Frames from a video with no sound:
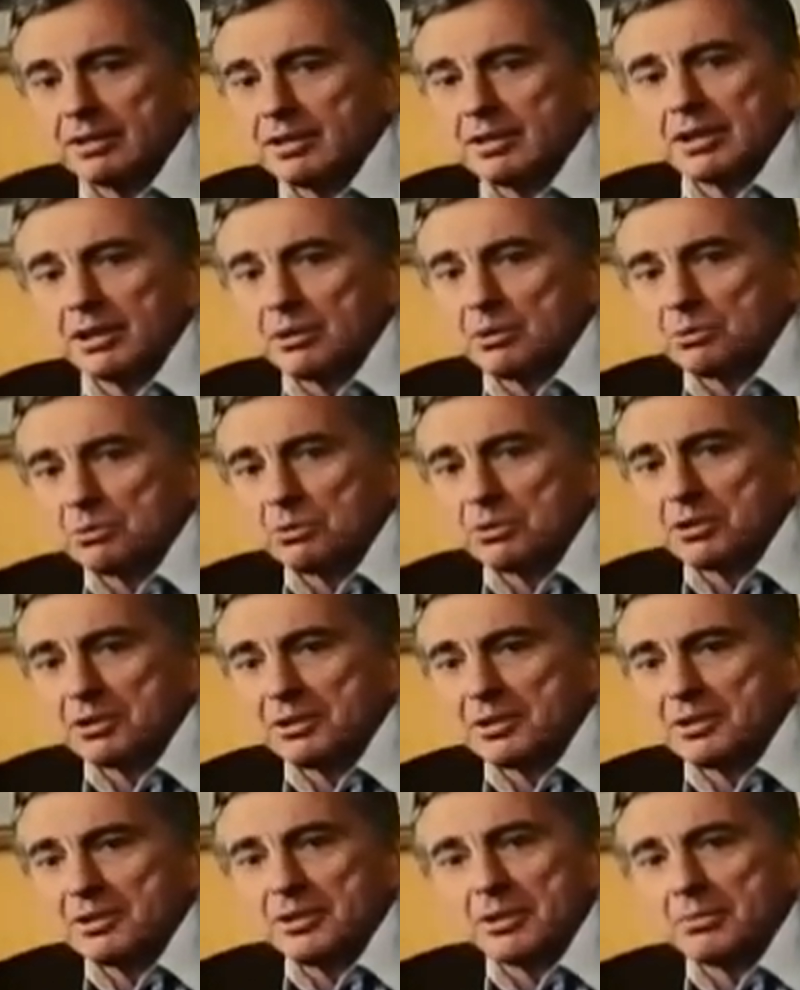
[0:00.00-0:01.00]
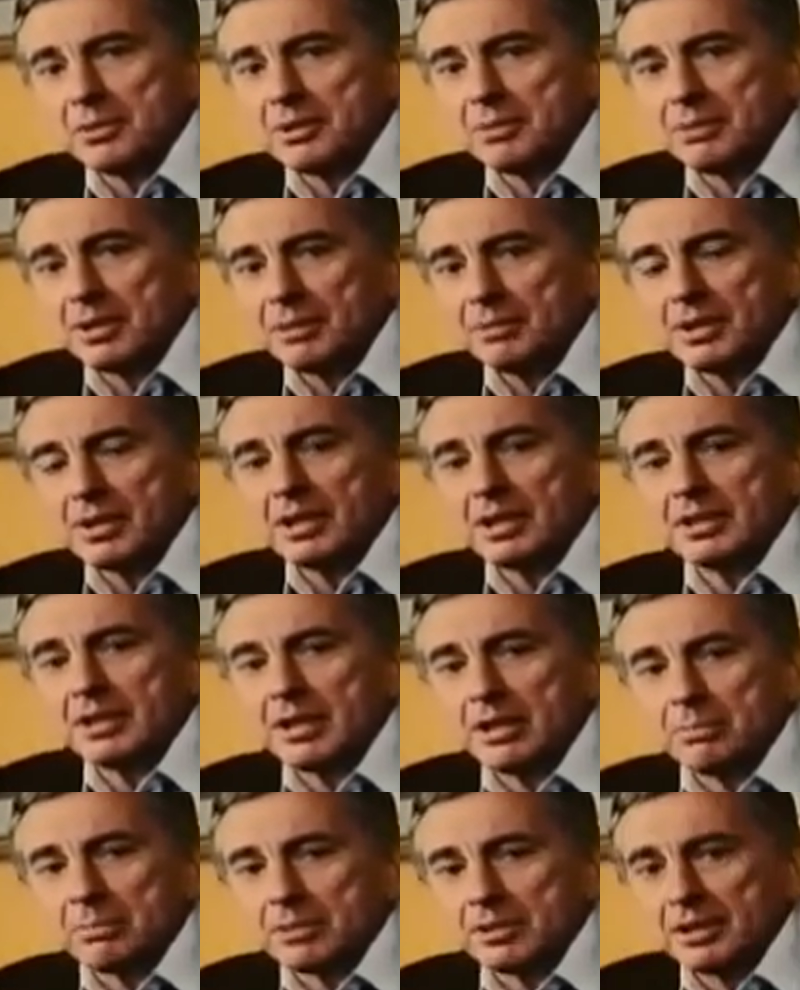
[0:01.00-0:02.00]
In the Yellow Wood, nobody will ever get a
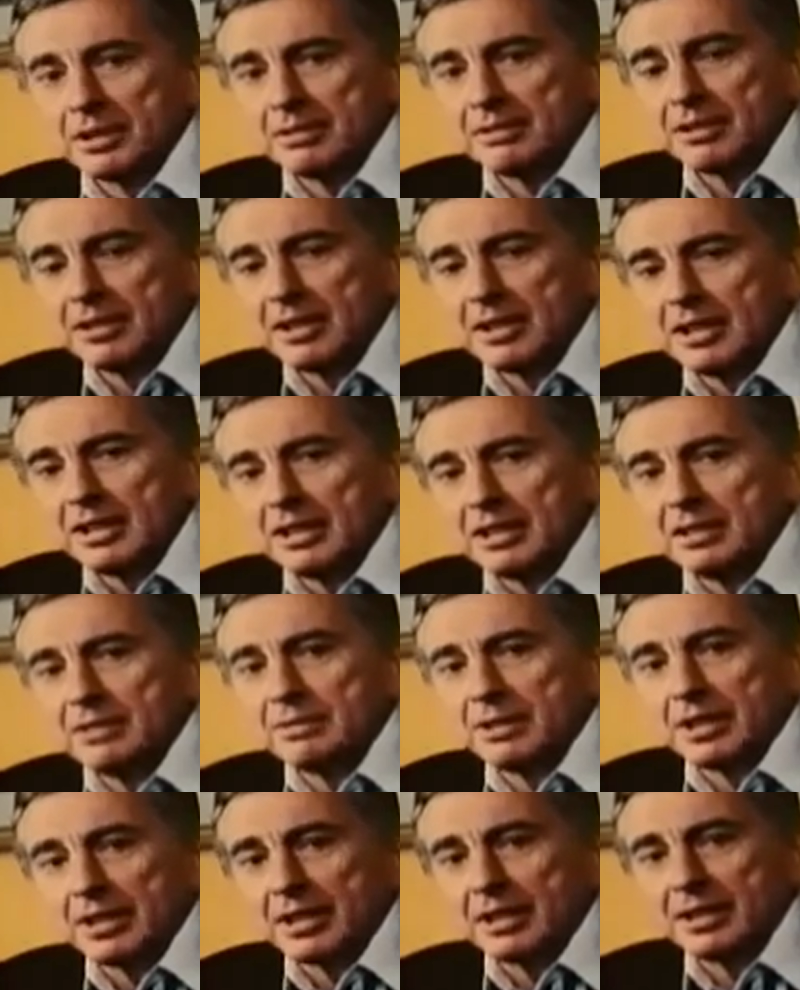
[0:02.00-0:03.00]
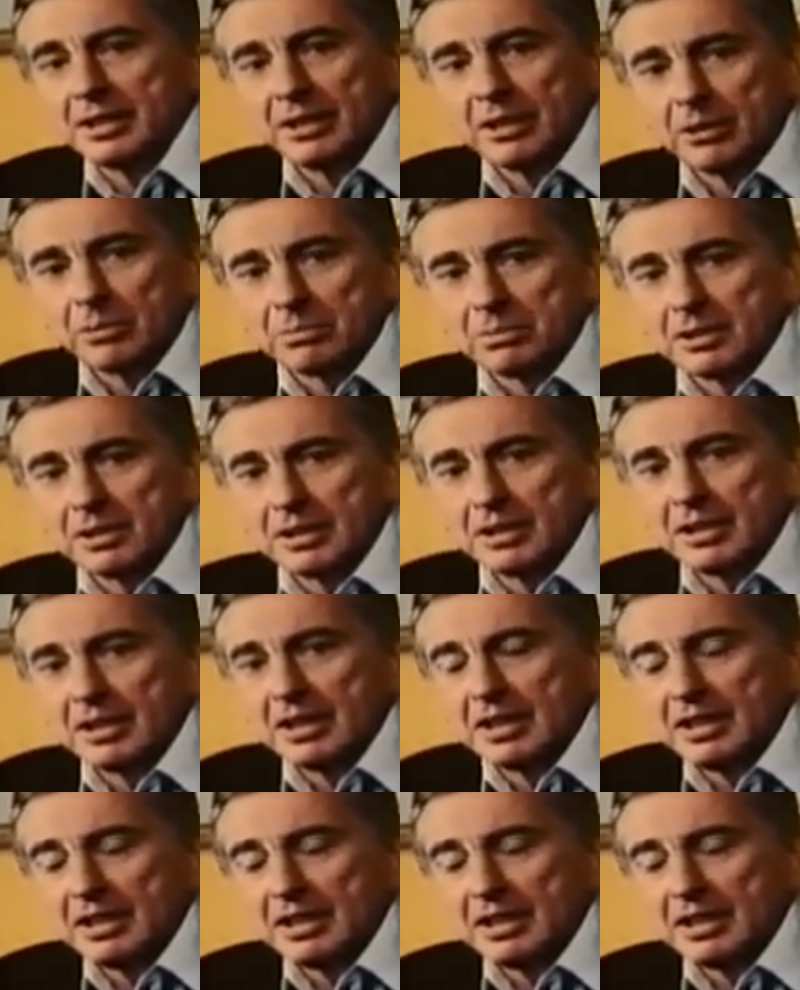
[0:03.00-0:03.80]
copy of, if I can help it.